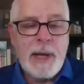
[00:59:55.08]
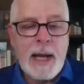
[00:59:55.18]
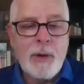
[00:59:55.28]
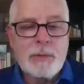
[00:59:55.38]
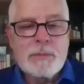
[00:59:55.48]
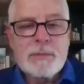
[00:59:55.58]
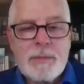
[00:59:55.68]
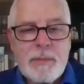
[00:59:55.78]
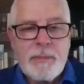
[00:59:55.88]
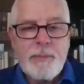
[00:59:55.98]
about
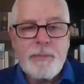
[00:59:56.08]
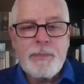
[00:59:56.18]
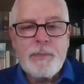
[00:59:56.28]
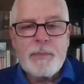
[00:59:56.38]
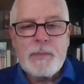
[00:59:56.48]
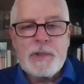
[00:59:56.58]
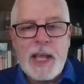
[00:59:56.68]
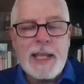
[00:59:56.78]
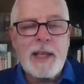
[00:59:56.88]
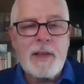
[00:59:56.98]

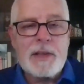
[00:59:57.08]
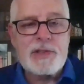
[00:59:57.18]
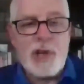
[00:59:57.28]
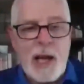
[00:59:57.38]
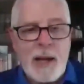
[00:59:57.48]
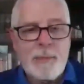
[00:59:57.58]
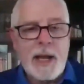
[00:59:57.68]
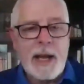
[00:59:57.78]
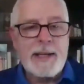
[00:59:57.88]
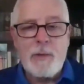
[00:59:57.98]
taking this job
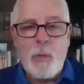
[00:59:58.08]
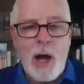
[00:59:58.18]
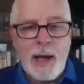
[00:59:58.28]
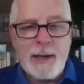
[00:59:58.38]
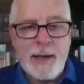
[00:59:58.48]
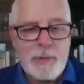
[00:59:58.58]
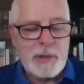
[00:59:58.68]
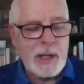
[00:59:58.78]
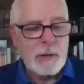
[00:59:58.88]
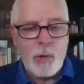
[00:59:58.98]
that I didn't want. I
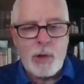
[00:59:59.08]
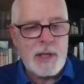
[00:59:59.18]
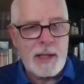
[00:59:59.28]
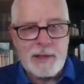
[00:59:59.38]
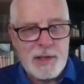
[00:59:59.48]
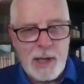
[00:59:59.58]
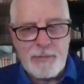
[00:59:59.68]
was like, Lord, take this